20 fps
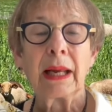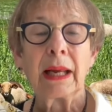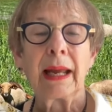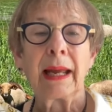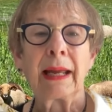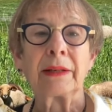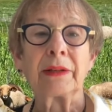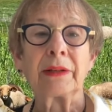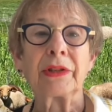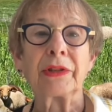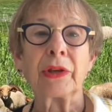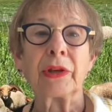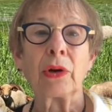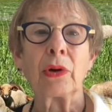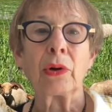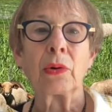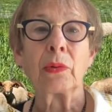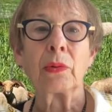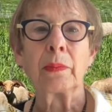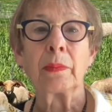And
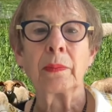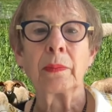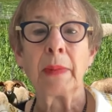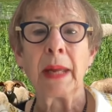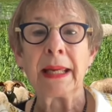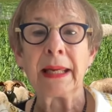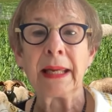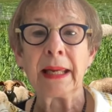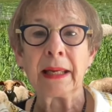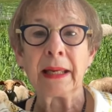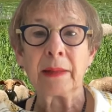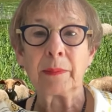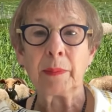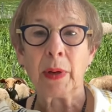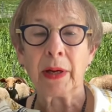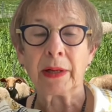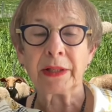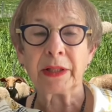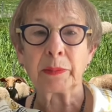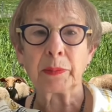so making it
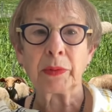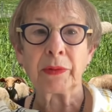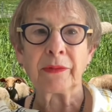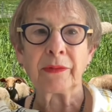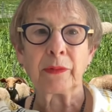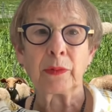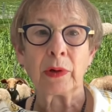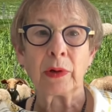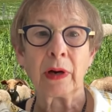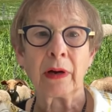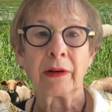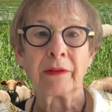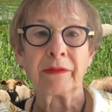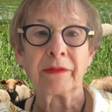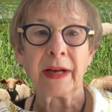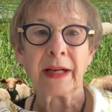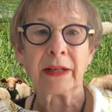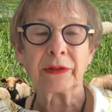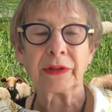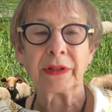possible for our
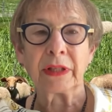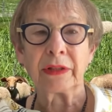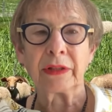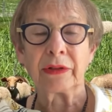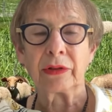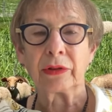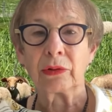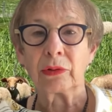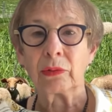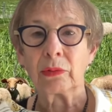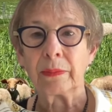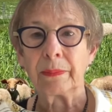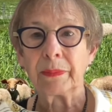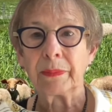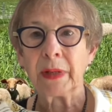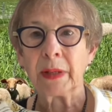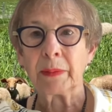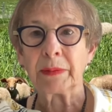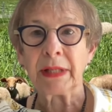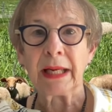faculty to
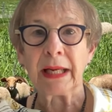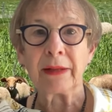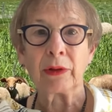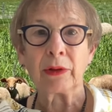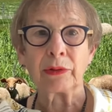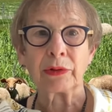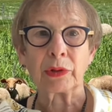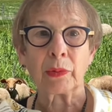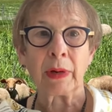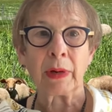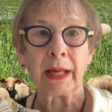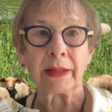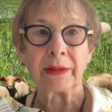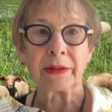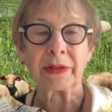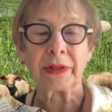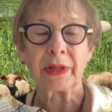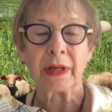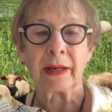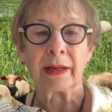obtain those
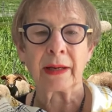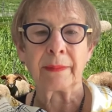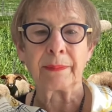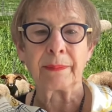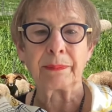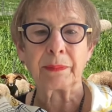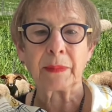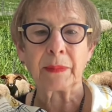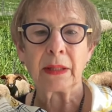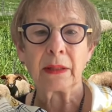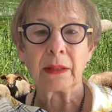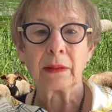grants um,